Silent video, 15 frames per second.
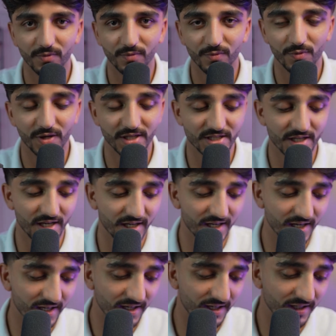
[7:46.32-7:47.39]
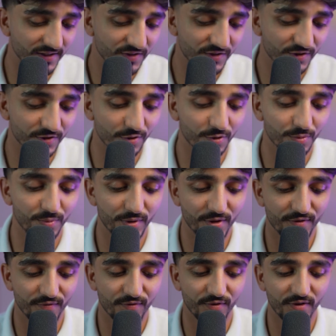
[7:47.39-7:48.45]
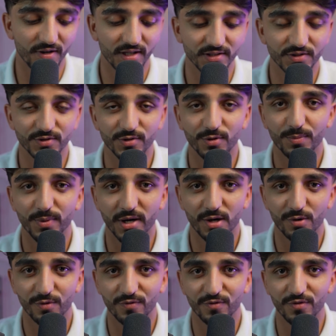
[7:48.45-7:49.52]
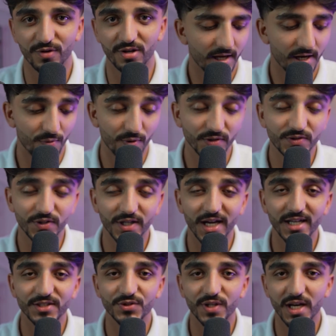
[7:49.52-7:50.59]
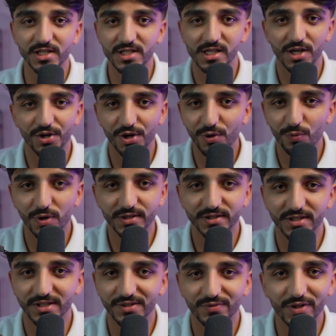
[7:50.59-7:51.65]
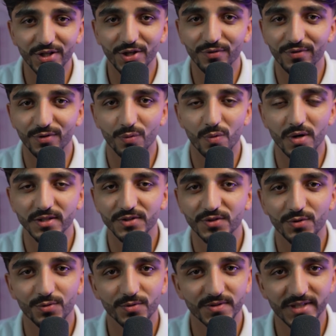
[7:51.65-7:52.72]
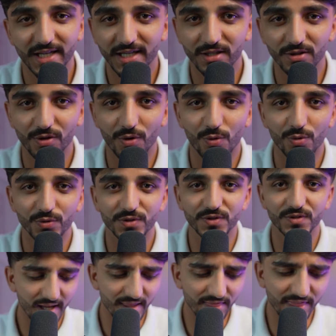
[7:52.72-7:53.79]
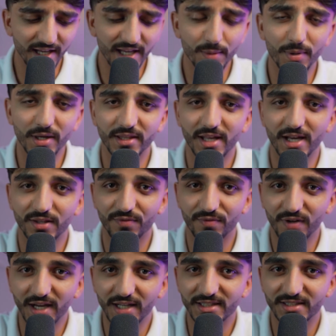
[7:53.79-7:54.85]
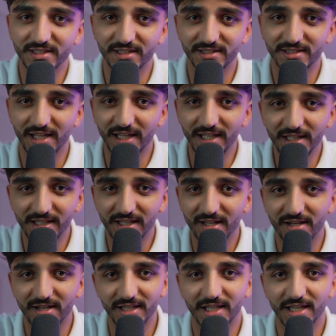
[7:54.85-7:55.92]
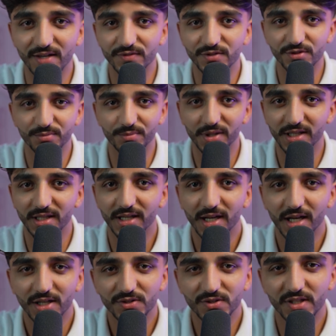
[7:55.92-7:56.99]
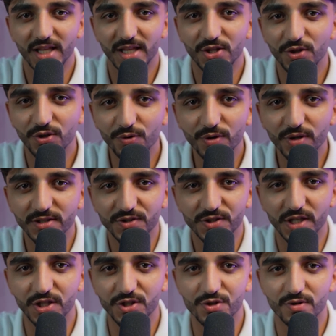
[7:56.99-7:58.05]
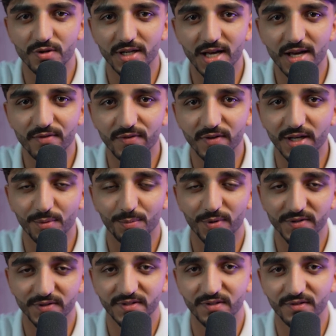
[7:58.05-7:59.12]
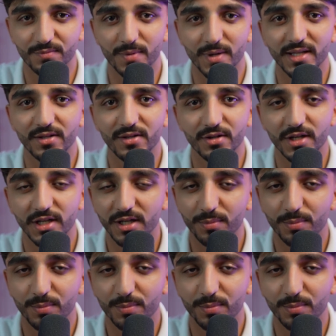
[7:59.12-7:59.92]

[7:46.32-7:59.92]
Which again is so beautiful and so powerful. And I want you guys to actually rewatch this video if you want to, take notes and think about the advices that he literally gave to me, so that you can change your life in a positive manner, in a